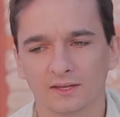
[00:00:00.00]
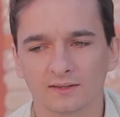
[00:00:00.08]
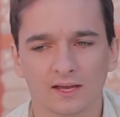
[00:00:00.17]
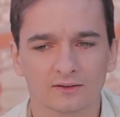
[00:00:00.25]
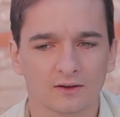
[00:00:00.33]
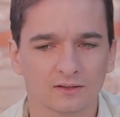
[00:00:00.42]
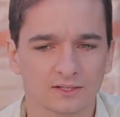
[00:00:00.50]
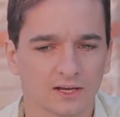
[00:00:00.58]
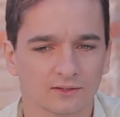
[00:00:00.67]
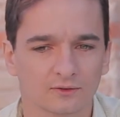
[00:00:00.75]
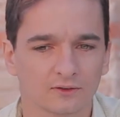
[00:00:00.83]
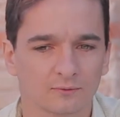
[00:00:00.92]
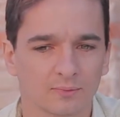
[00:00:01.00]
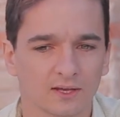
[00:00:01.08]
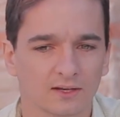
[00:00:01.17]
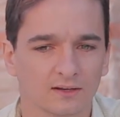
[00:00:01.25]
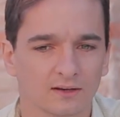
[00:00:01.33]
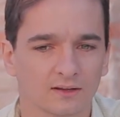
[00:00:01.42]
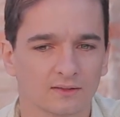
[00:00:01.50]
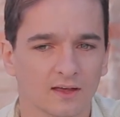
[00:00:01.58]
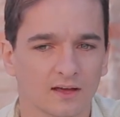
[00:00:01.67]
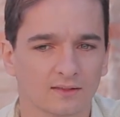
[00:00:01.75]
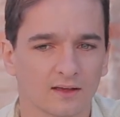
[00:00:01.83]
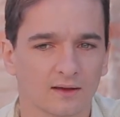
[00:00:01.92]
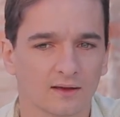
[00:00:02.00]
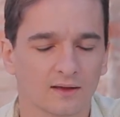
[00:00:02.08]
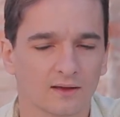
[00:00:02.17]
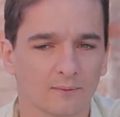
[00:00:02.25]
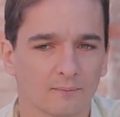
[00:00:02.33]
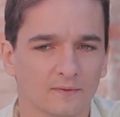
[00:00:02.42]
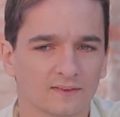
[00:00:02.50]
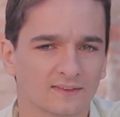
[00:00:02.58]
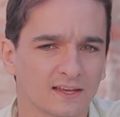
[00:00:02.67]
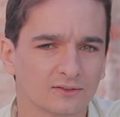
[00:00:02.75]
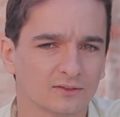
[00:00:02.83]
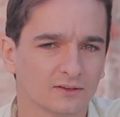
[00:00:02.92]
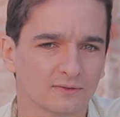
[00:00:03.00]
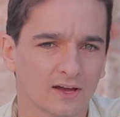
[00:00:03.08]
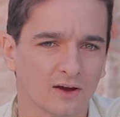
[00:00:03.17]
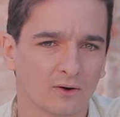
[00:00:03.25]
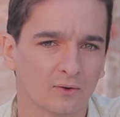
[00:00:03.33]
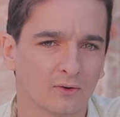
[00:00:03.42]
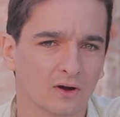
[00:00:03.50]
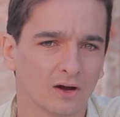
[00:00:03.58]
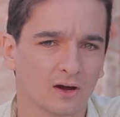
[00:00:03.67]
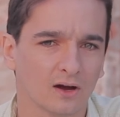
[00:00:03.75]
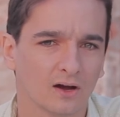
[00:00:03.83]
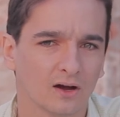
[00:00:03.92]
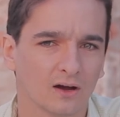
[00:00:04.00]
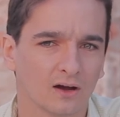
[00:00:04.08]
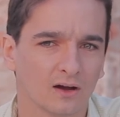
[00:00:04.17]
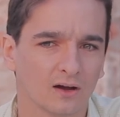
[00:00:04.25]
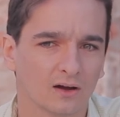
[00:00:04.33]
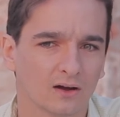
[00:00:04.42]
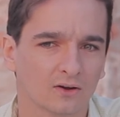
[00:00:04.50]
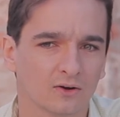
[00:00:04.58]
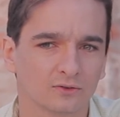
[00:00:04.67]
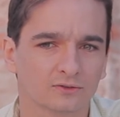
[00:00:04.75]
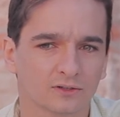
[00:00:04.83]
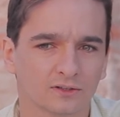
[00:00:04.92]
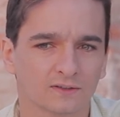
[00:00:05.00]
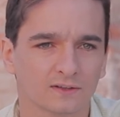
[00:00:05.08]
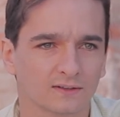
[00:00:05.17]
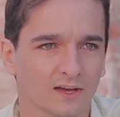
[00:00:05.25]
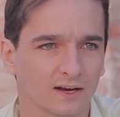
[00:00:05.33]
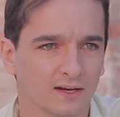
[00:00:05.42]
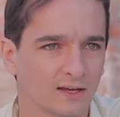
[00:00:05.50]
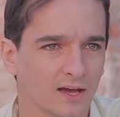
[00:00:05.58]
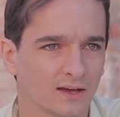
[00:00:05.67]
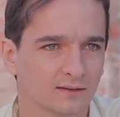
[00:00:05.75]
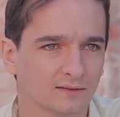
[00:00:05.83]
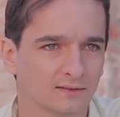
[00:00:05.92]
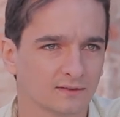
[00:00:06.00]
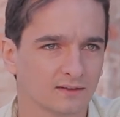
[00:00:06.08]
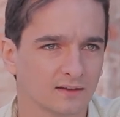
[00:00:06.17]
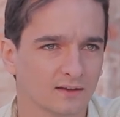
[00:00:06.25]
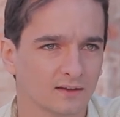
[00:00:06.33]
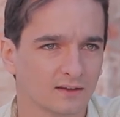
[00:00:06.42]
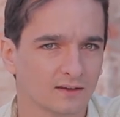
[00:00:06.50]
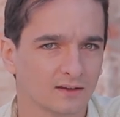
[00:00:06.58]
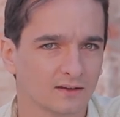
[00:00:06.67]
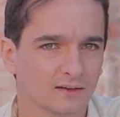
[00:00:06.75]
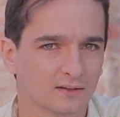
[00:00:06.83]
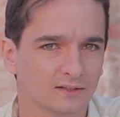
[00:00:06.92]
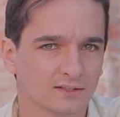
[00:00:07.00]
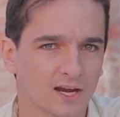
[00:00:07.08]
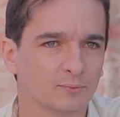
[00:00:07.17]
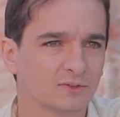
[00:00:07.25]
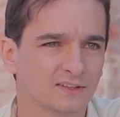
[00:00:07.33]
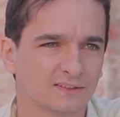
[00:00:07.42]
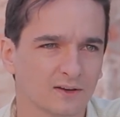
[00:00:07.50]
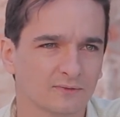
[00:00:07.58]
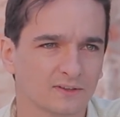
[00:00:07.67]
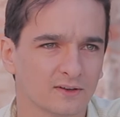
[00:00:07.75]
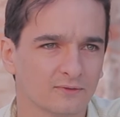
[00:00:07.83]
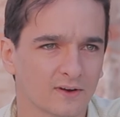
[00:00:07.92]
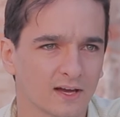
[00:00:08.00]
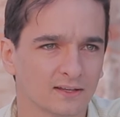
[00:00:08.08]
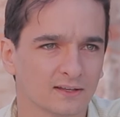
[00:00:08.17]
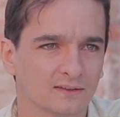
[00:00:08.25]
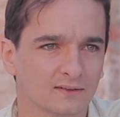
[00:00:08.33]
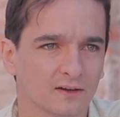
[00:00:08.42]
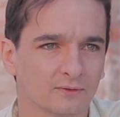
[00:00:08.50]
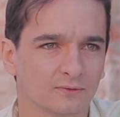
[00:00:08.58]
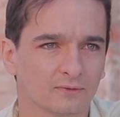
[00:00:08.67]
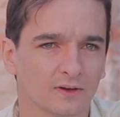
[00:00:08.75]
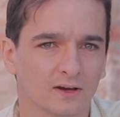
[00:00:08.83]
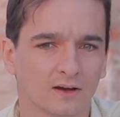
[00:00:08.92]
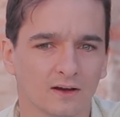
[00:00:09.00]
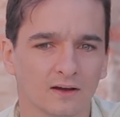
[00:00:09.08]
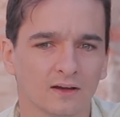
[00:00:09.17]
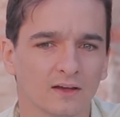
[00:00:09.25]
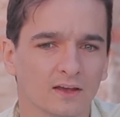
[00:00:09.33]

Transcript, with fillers: think technology has always been the, the center of how uh, culture and society has shaped itself and defined itself. Uh,